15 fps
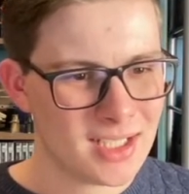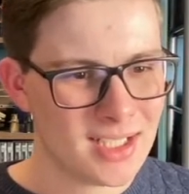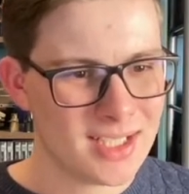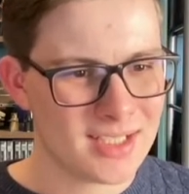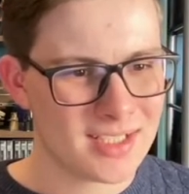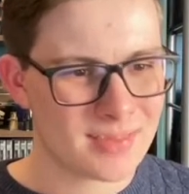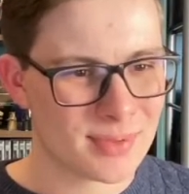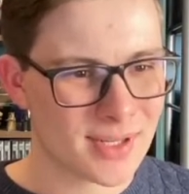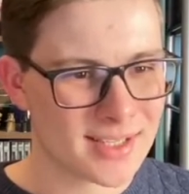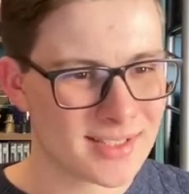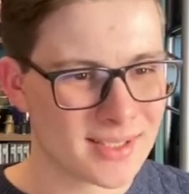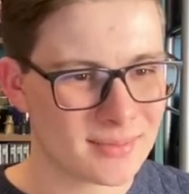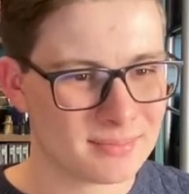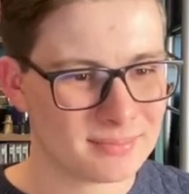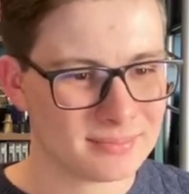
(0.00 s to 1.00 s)
It's
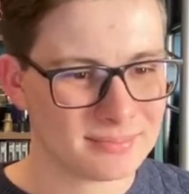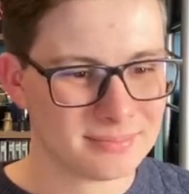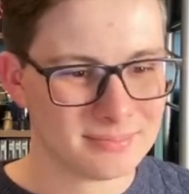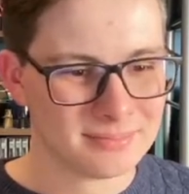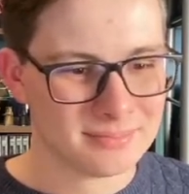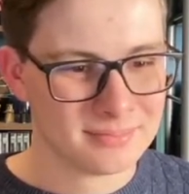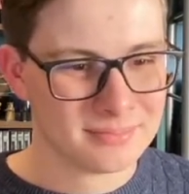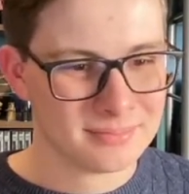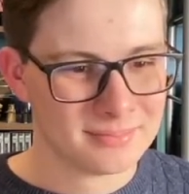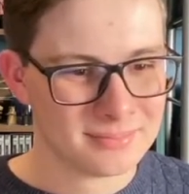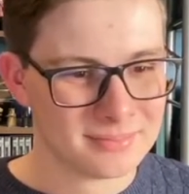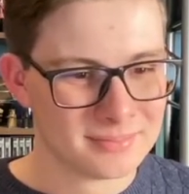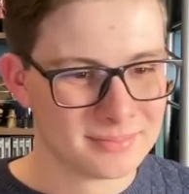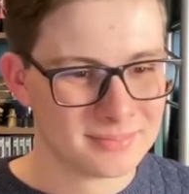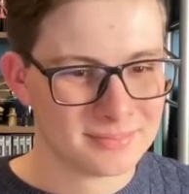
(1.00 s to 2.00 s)
depressing.
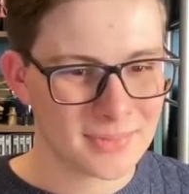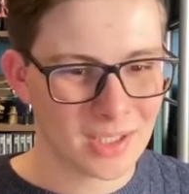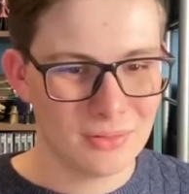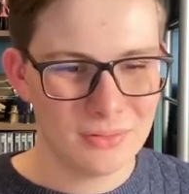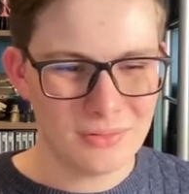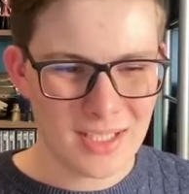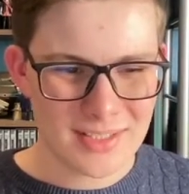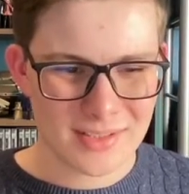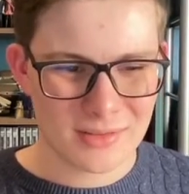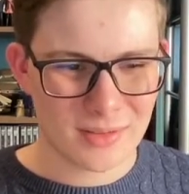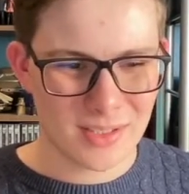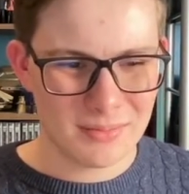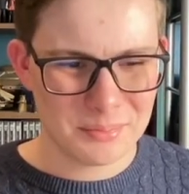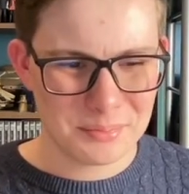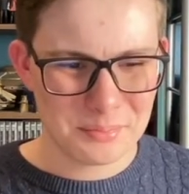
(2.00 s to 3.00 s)
Oh, that's
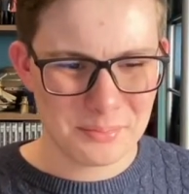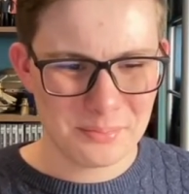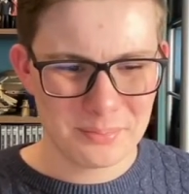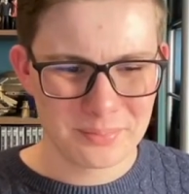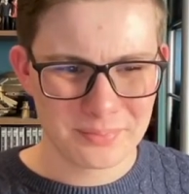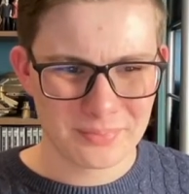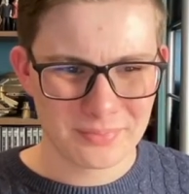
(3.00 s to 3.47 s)
quite. Mm,